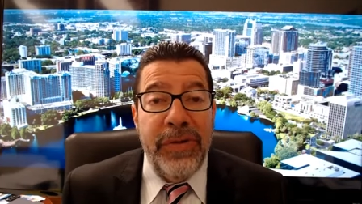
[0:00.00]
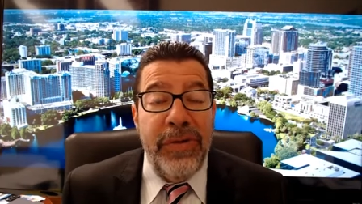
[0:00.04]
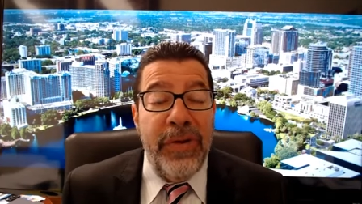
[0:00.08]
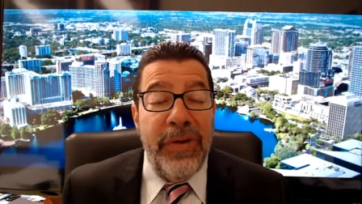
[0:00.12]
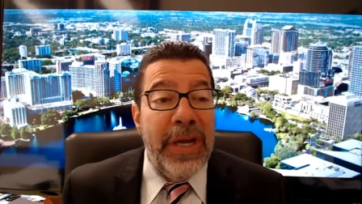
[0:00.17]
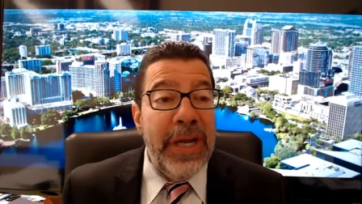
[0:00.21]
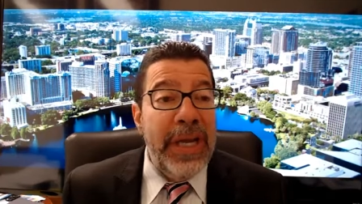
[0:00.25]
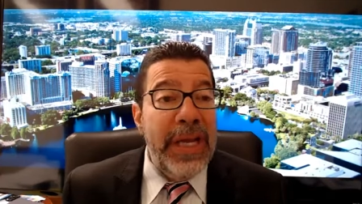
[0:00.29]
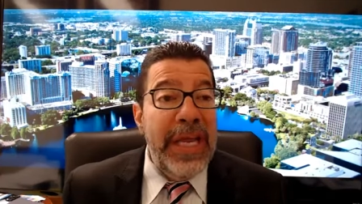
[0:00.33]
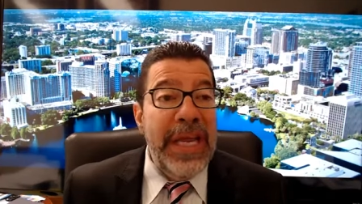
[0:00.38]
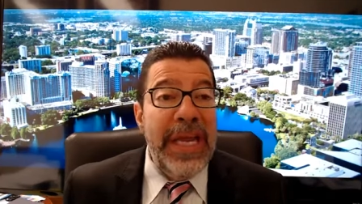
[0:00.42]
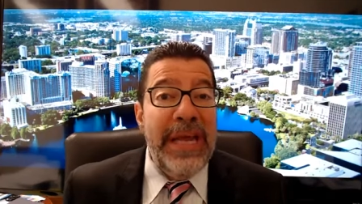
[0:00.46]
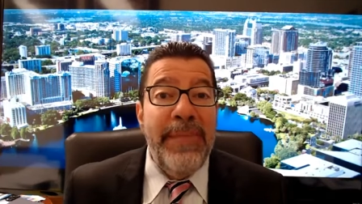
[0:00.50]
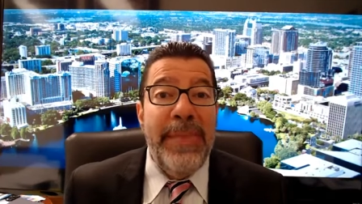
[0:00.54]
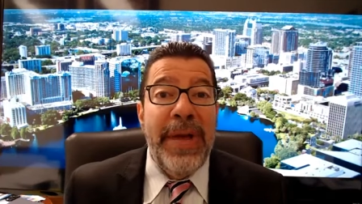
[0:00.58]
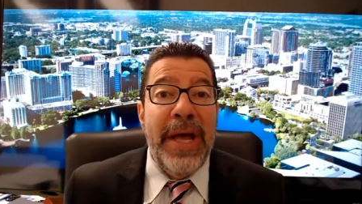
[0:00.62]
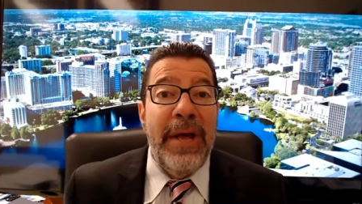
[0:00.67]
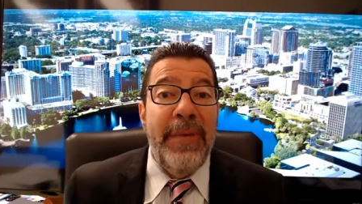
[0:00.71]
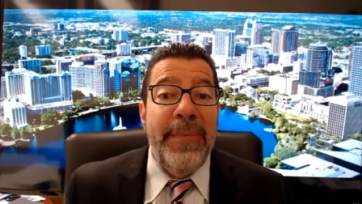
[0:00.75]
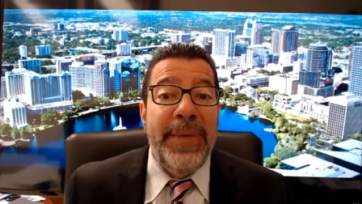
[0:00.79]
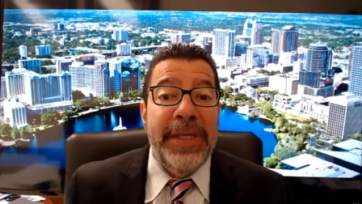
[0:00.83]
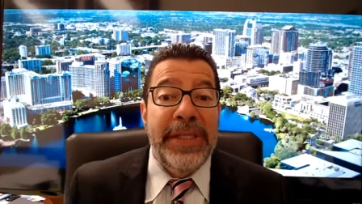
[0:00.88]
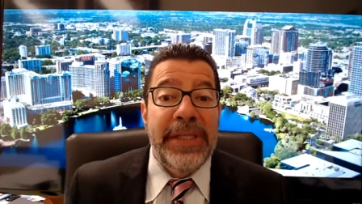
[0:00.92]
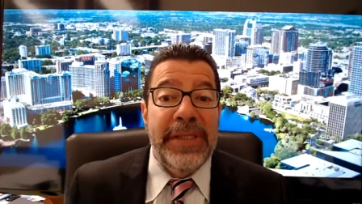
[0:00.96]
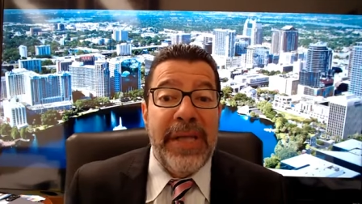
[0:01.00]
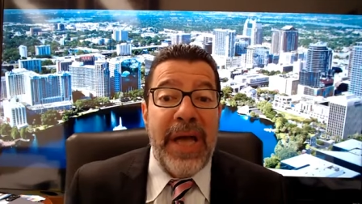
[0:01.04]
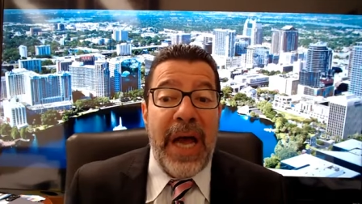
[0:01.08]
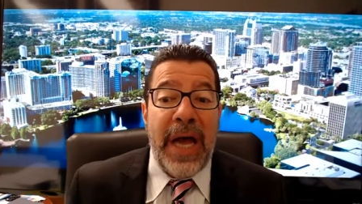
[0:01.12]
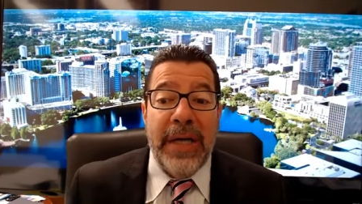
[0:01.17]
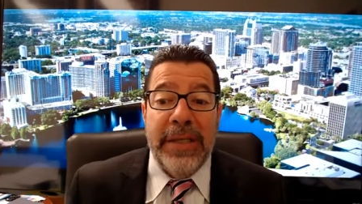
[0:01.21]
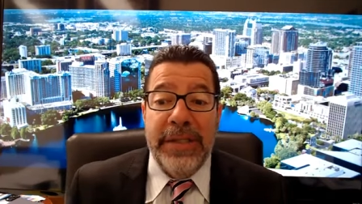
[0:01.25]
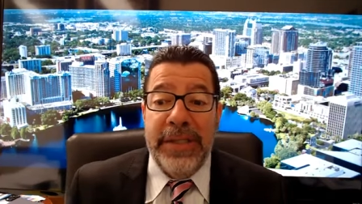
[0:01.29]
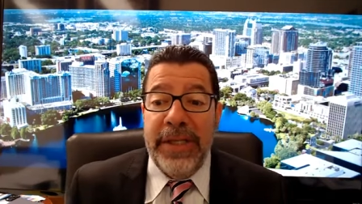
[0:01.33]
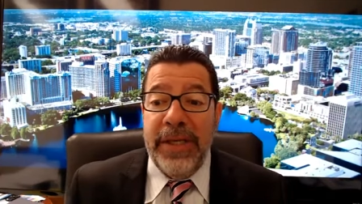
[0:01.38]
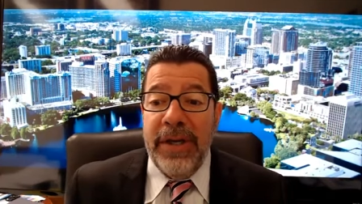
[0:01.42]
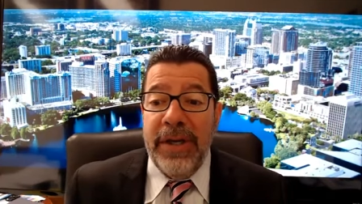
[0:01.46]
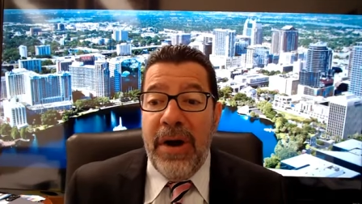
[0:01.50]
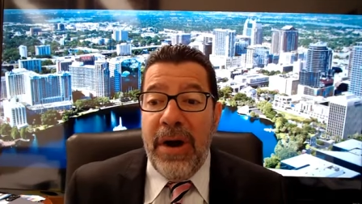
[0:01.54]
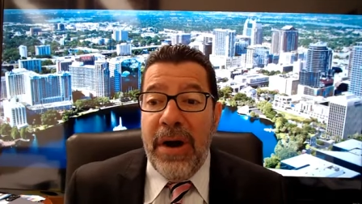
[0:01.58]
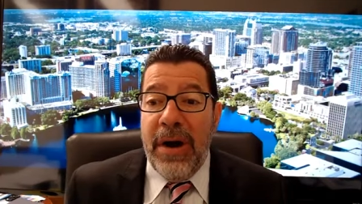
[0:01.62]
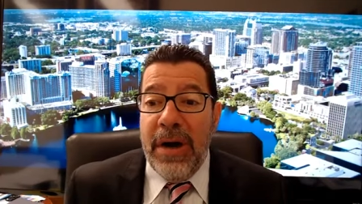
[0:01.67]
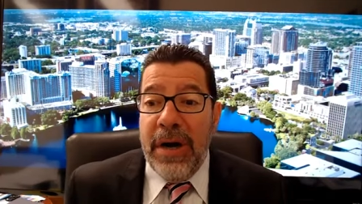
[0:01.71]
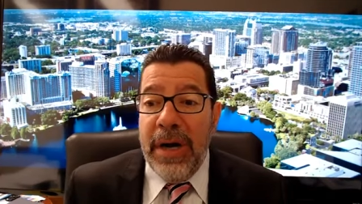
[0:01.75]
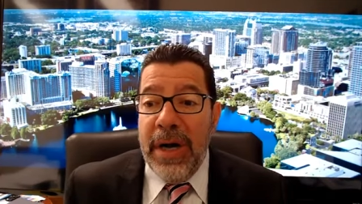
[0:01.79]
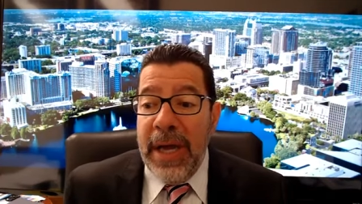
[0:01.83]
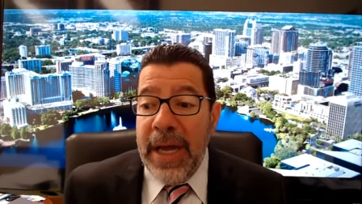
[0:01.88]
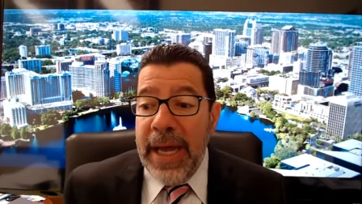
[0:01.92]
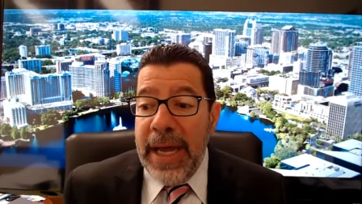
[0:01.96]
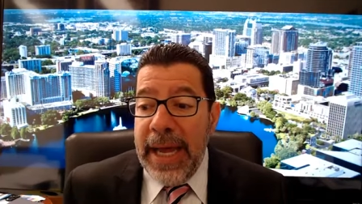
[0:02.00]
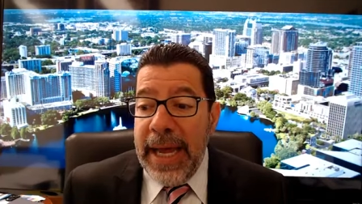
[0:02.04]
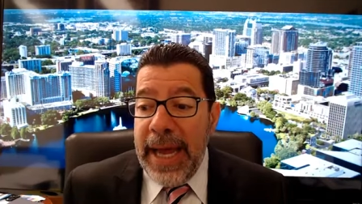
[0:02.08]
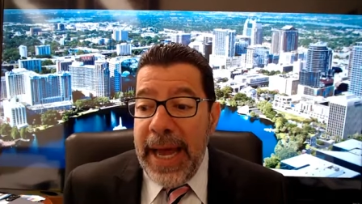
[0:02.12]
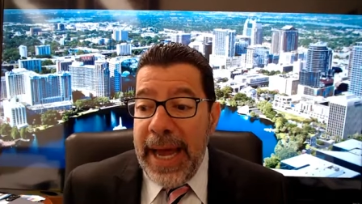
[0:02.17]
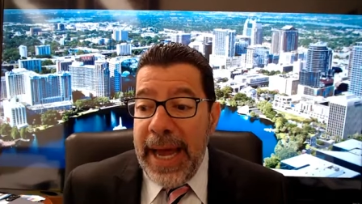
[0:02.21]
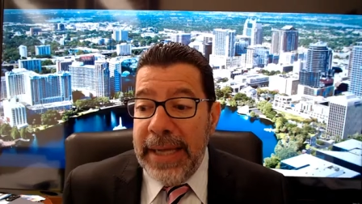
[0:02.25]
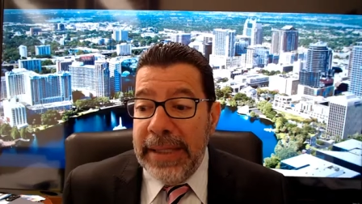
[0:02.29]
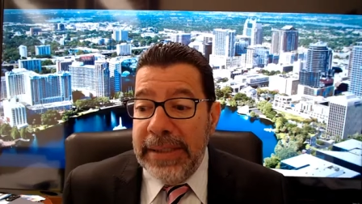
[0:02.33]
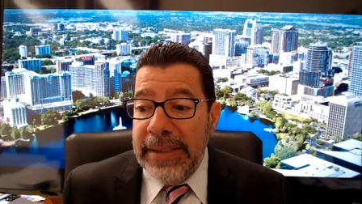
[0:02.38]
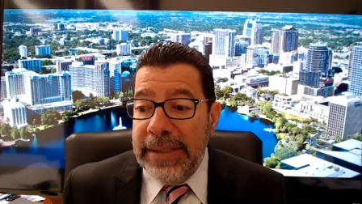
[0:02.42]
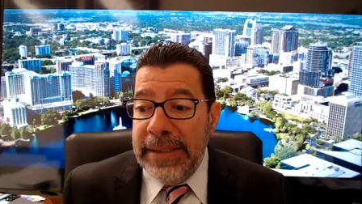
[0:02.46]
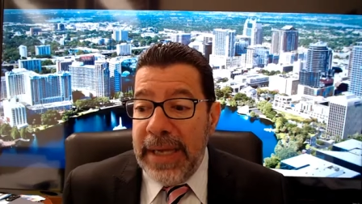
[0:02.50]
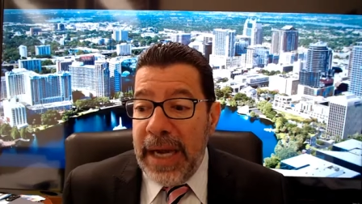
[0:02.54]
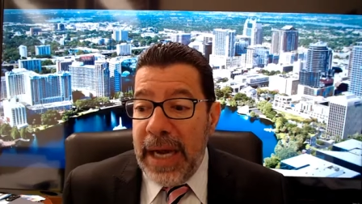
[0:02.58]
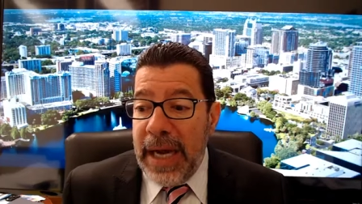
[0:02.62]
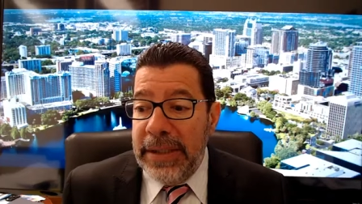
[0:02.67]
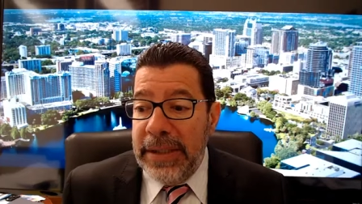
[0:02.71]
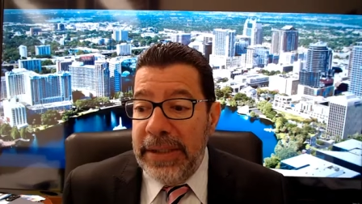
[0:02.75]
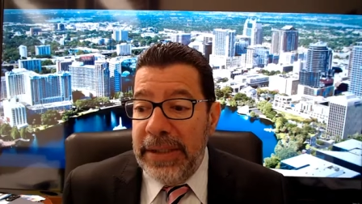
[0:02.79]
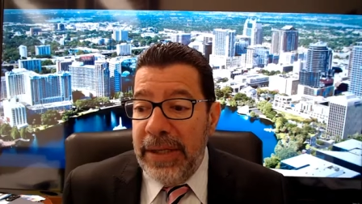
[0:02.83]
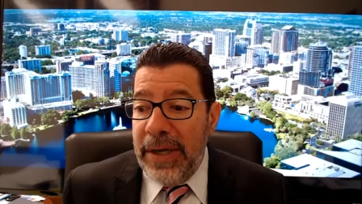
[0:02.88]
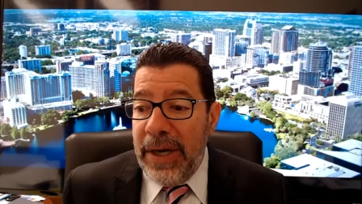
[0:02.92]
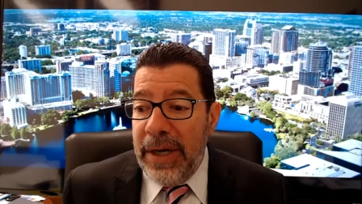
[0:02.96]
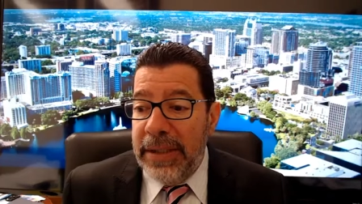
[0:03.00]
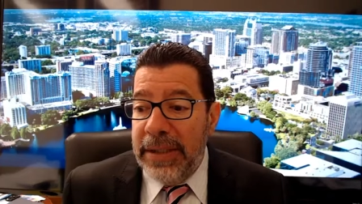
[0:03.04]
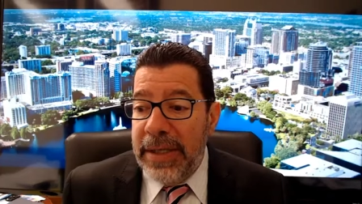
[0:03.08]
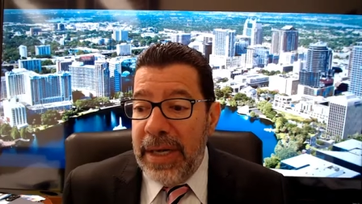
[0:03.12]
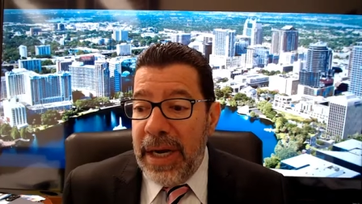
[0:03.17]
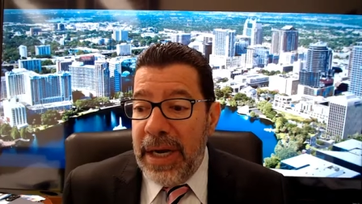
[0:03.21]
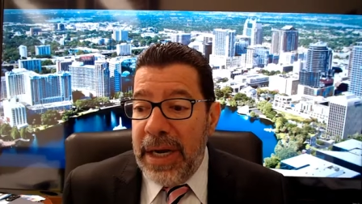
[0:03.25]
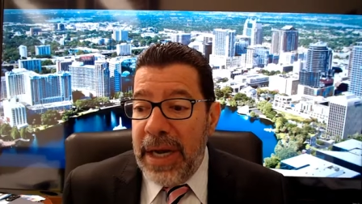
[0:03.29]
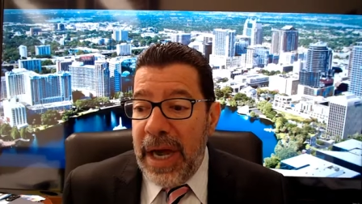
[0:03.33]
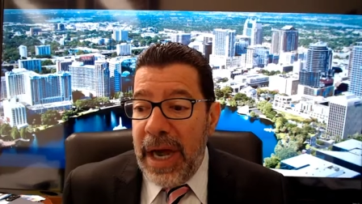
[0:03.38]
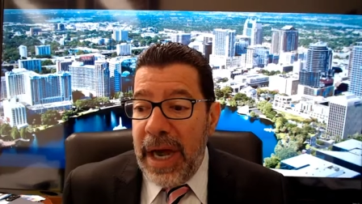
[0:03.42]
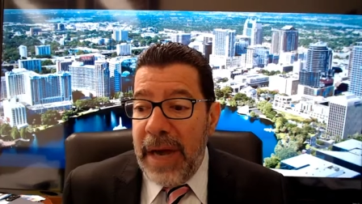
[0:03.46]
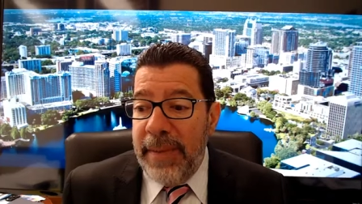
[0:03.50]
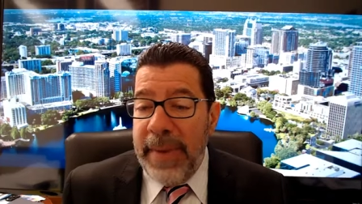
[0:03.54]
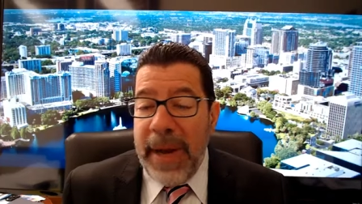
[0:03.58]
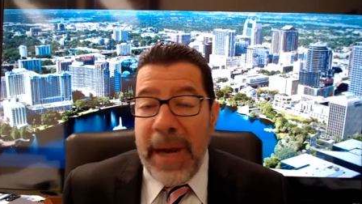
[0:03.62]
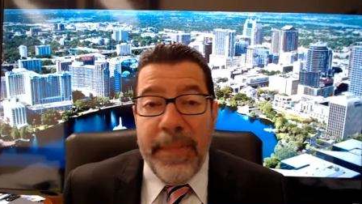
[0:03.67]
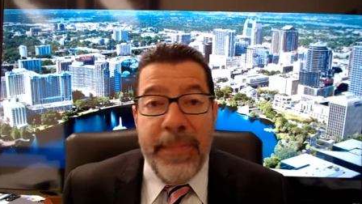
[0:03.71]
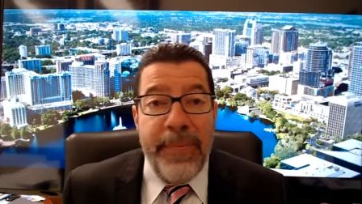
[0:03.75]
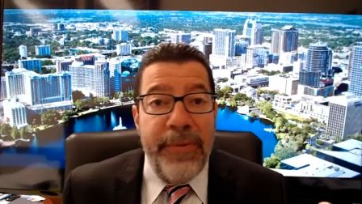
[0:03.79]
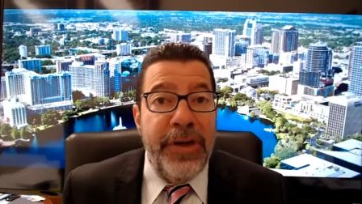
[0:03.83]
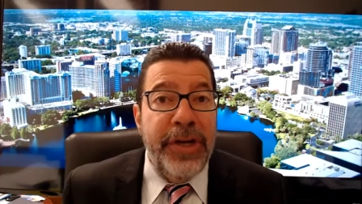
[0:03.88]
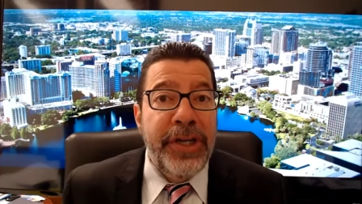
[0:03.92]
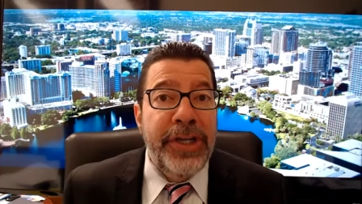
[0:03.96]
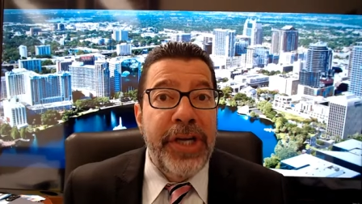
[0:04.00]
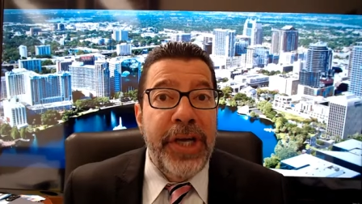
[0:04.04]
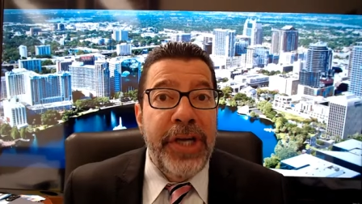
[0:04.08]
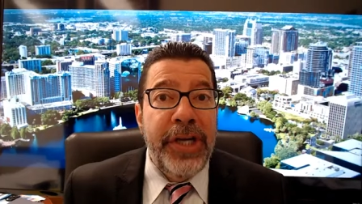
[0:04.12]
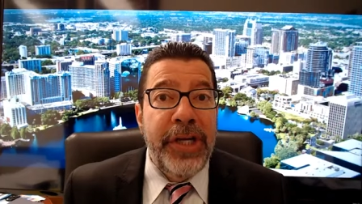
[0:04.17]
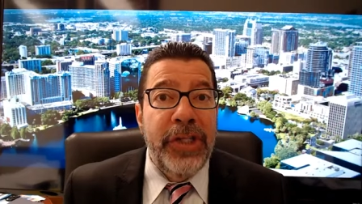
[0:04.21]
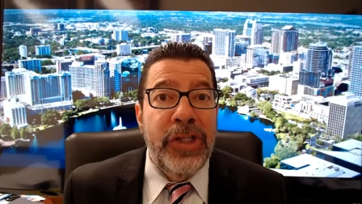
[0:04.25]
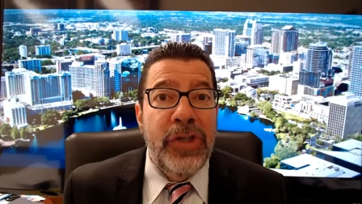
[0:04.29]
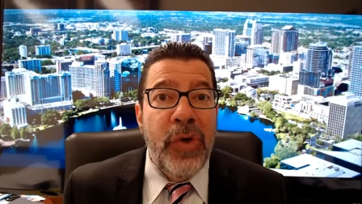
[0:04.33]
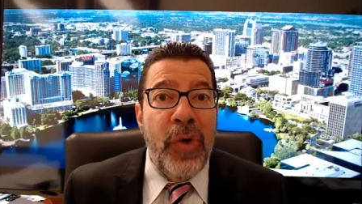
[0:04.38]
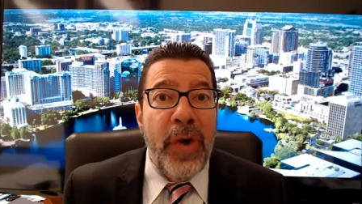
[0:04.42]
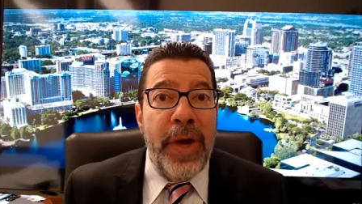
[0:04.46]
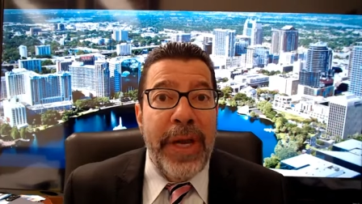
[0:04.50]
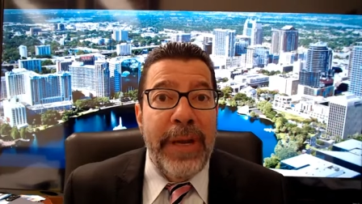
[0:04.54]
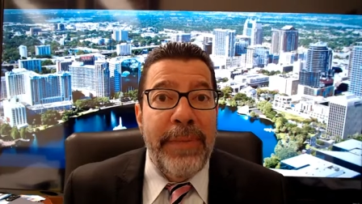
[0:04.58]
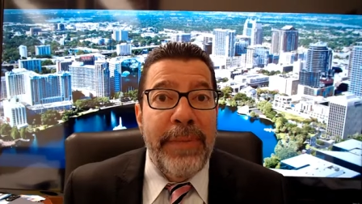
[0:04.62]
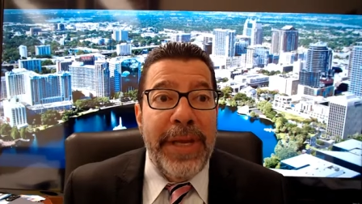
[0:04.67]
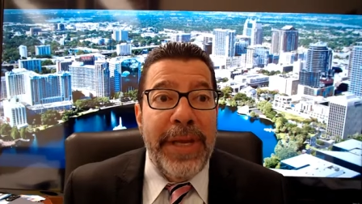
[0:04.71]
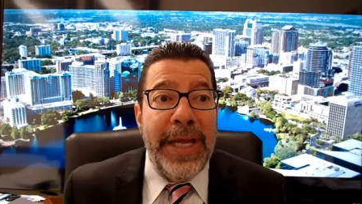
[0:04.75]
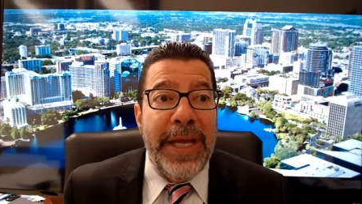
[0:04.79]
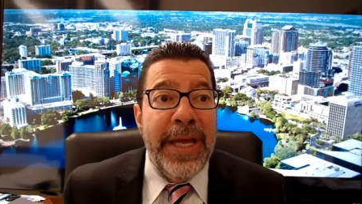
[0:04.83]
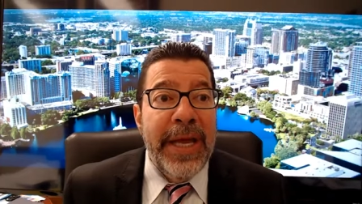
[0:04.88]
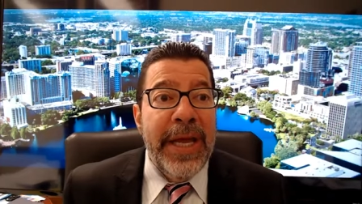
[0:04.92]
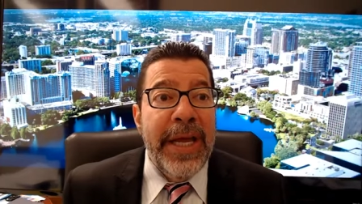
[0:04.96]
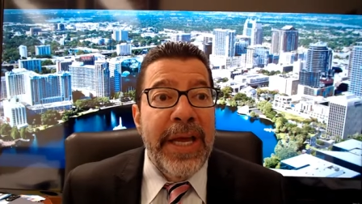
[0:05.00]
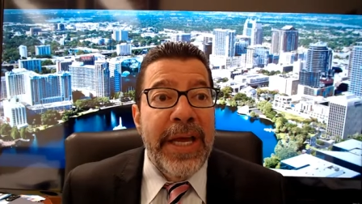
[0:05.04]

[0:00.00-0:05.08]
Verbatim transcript: You can email me, stockdr at stockdr.com. I appreciate you joining me.